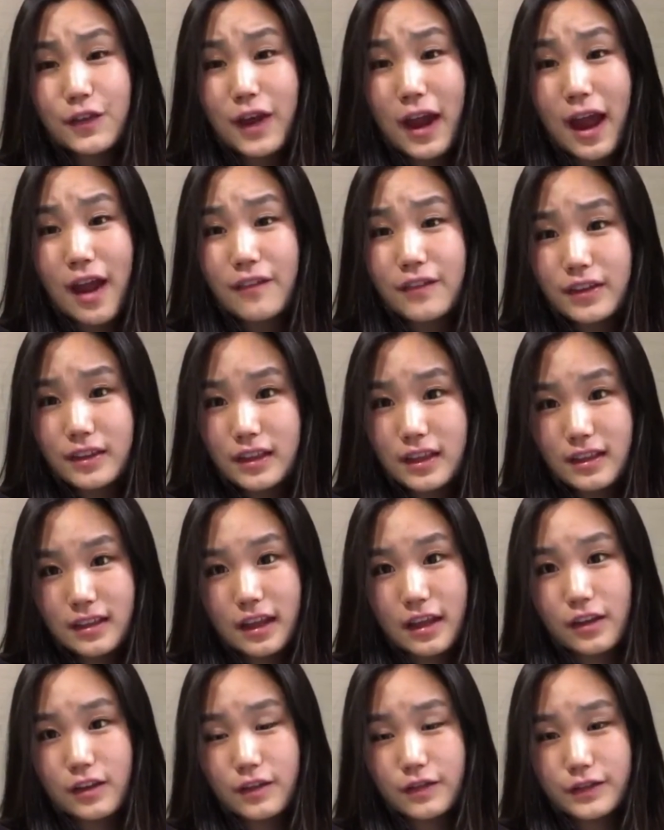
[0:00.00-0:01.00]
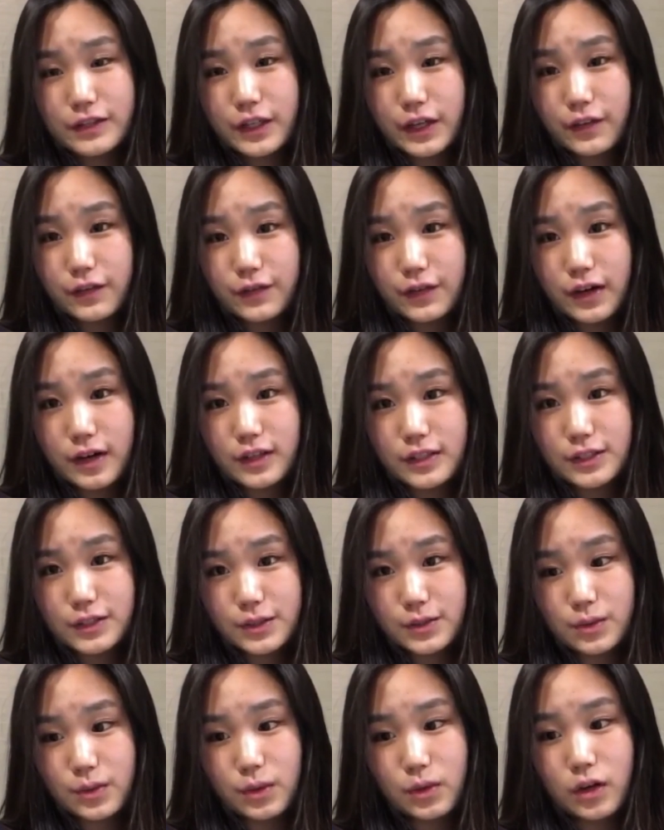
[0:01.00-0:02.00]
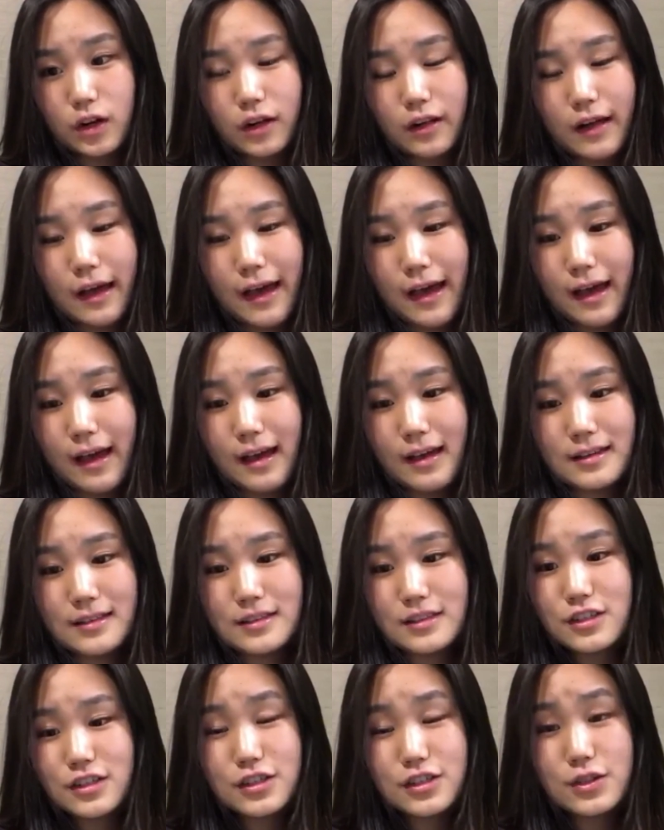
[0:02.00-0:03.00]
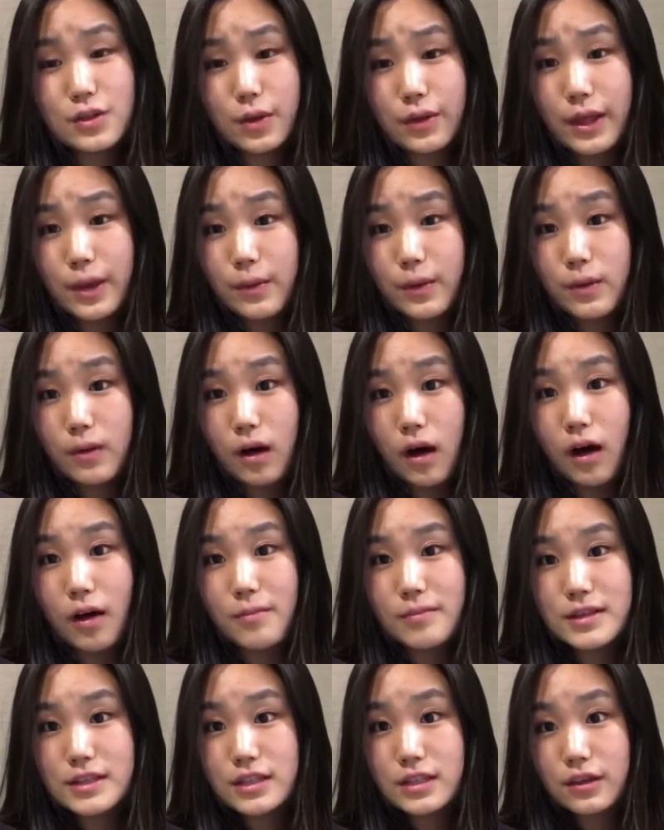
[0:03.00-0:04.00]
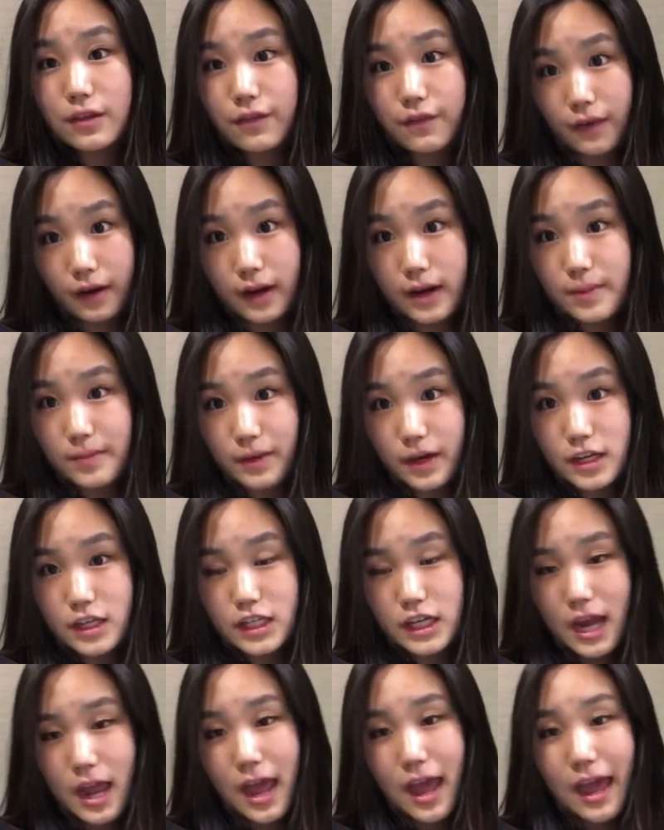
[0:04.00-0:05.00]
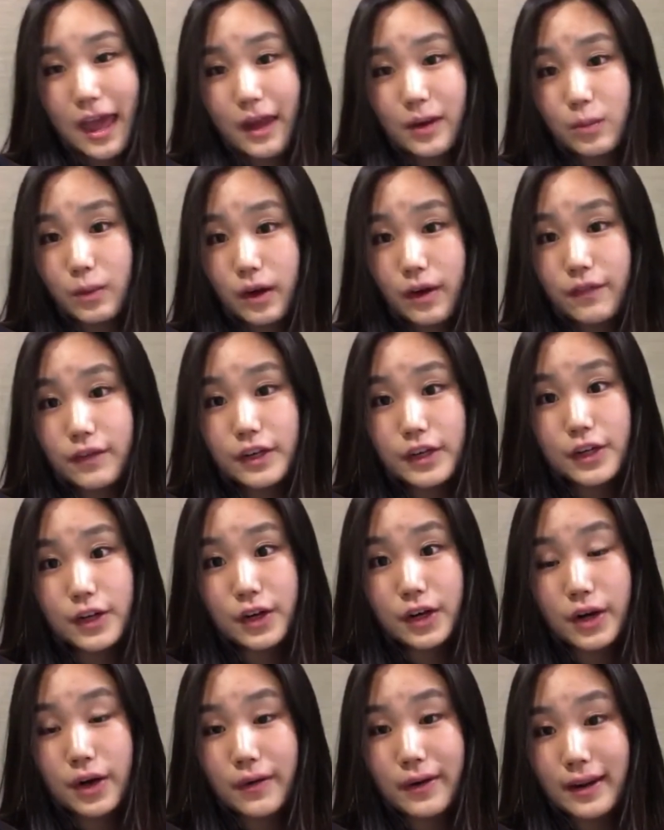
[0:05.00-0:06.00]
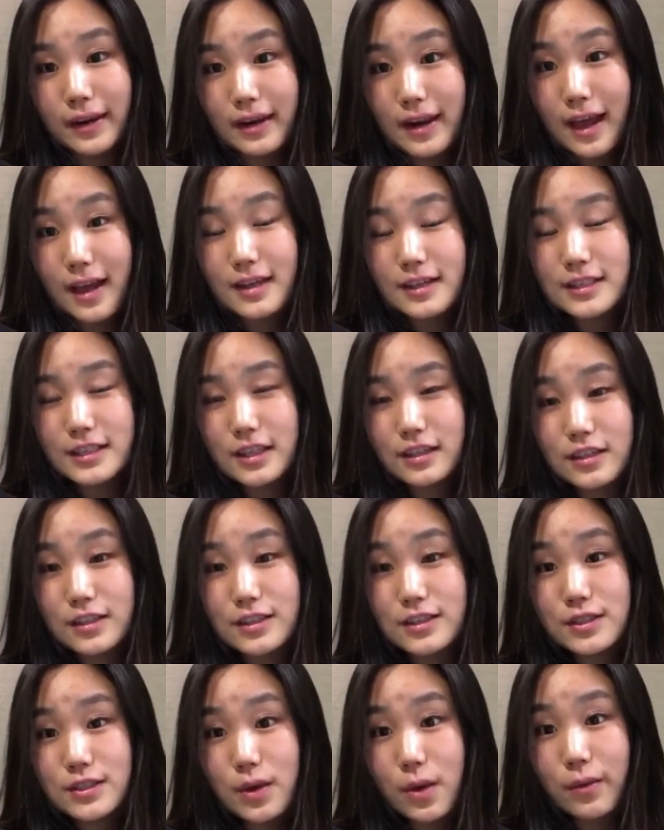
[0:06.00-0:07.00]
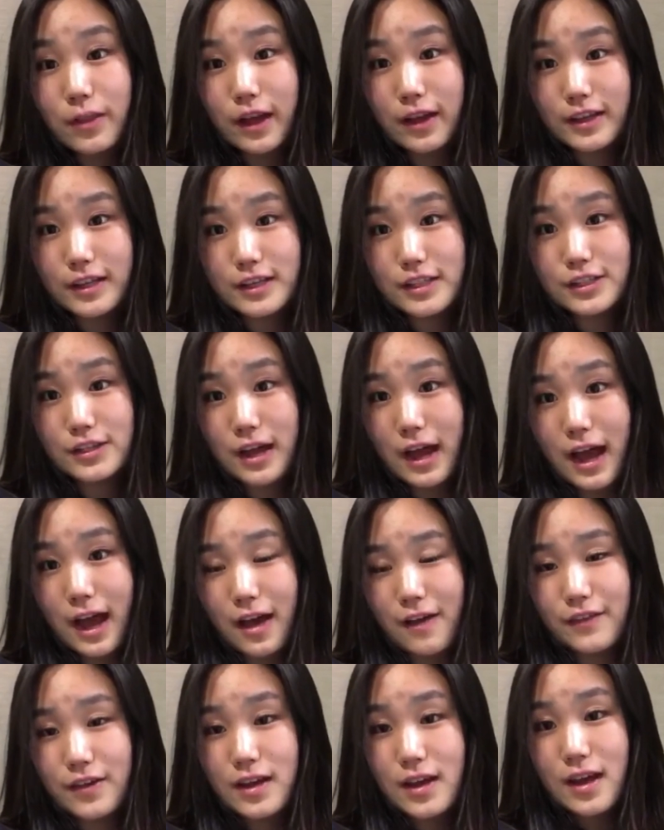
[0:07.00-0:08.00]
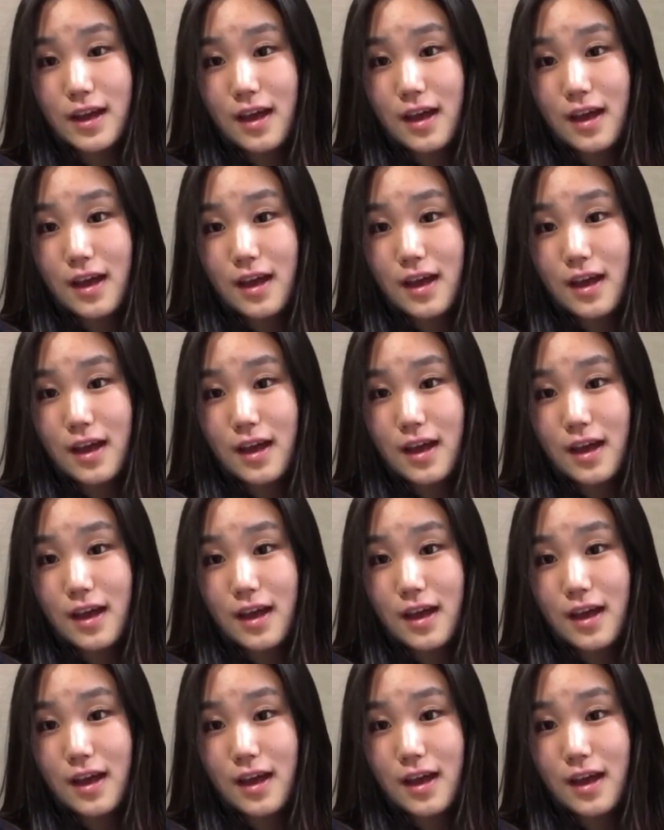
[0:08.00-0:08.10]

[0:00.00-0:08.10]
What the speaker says: you for everything that you've done for our school, and just know that we will all miss you very much. And wherever you're going next, you're so lucky to have